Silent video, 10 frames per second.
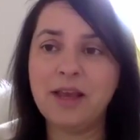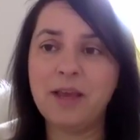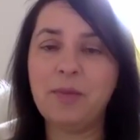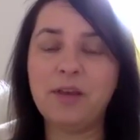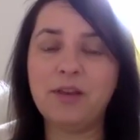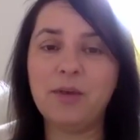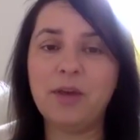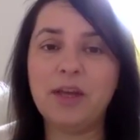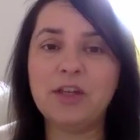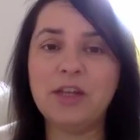because you
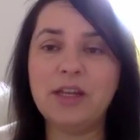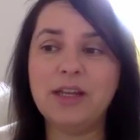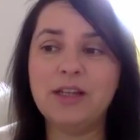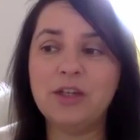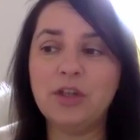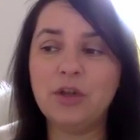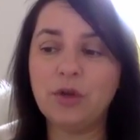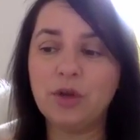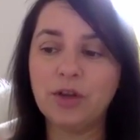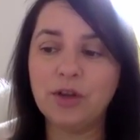actually
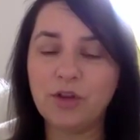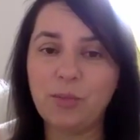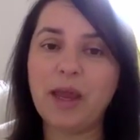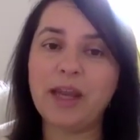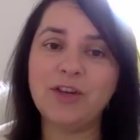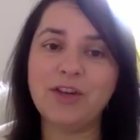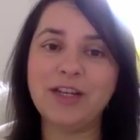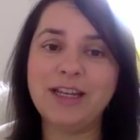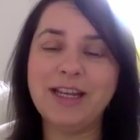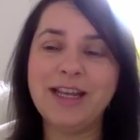took some action,
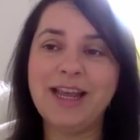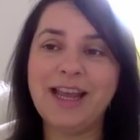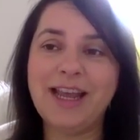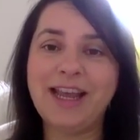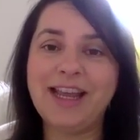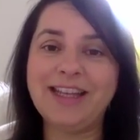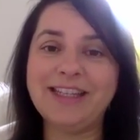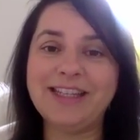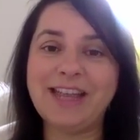and